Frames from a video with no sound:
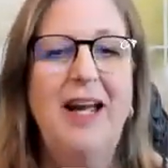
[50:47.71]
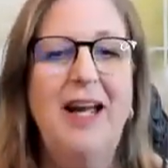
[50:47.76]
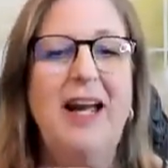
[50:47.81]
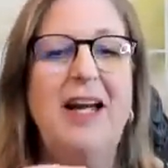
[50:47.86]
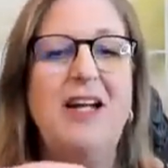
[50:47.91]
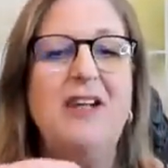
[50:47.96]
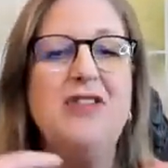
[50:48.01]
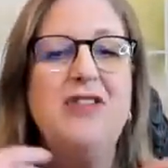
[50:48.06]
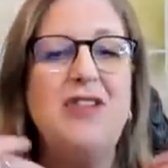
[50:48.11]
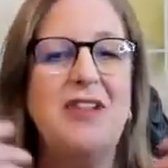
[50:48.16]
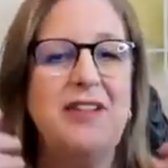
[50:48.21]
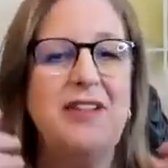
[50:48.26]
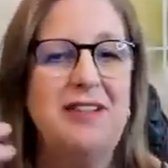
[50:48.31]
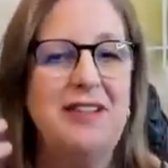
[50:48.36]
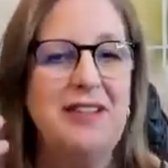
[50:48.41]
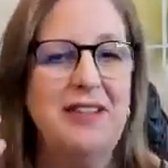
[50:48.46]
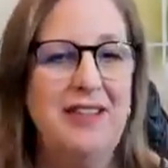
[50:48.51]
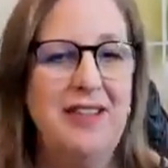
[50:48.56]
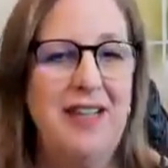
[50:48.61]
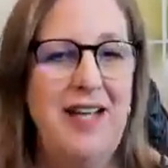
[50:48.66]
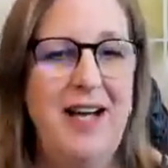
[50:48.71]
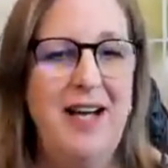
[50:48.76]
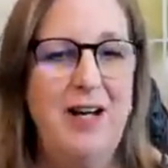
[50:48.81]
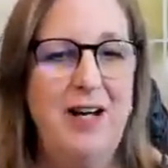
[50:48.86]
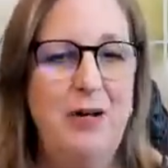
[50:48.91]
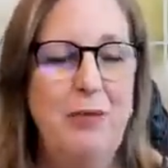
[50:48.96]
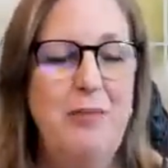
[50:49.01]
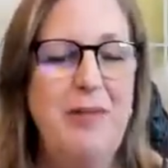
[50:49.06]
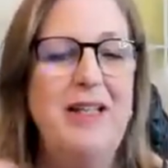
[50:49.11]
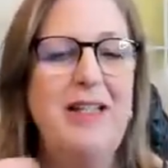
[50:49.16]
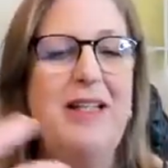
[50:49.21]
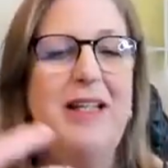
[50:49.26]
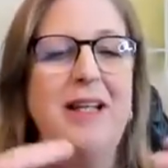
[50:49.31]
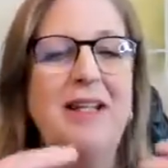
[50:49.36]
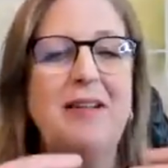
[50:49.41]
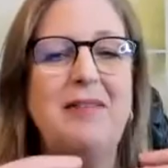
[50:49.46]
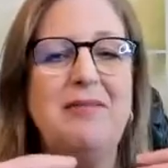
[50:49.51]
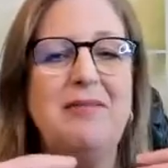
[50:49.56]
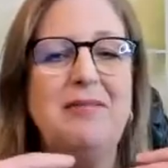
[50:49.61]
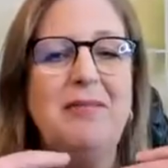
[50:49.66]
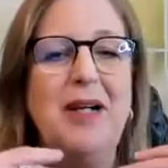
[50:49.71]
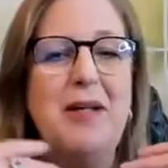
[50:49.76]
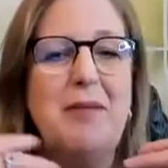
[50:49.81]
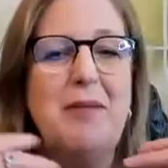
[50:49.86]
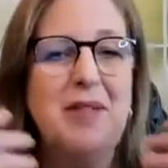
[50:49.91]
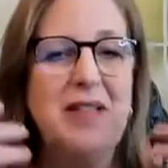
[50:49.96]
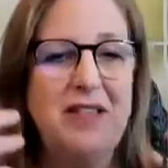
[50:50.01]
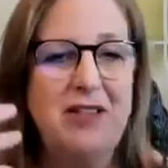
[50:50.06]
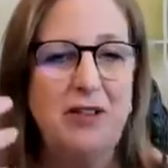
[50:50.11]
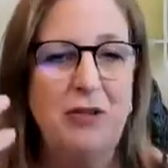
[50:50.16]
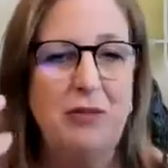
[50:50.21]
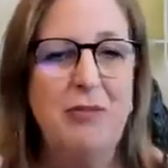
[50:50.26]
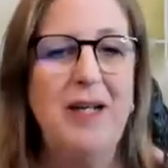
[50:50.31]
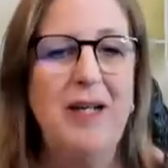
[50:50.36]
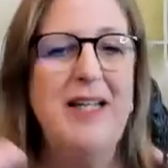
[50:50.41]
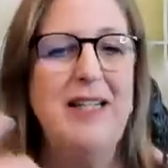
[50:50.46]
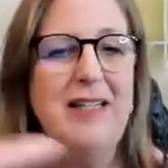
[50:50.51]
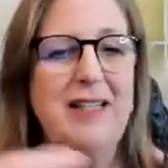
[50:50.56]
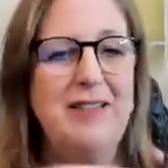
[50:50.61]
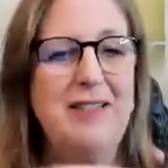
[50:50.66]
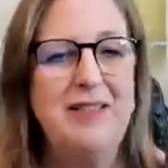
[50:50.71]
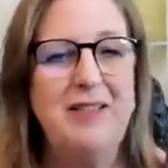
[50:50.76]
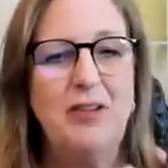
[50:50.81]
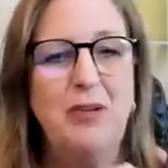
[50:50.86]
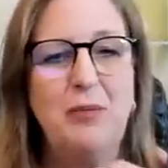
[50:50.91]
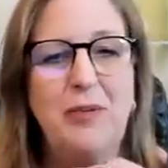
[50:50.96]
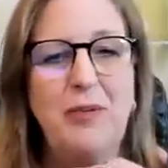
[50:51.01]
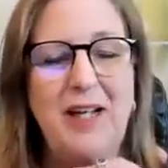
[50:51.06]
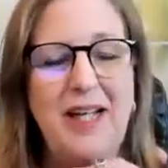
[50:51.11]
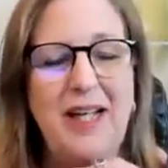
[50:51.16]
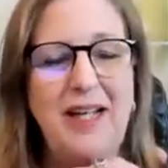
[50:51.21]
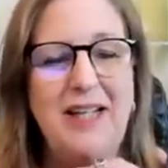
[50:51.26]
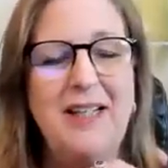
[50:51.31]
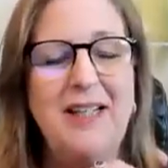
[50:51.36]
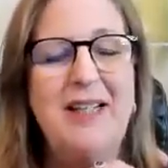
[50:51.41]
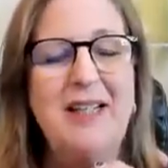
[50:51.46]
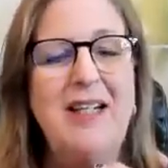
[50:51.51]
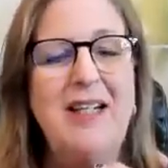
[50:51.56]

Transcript: and just allow, but yet my mental mind gets in the way.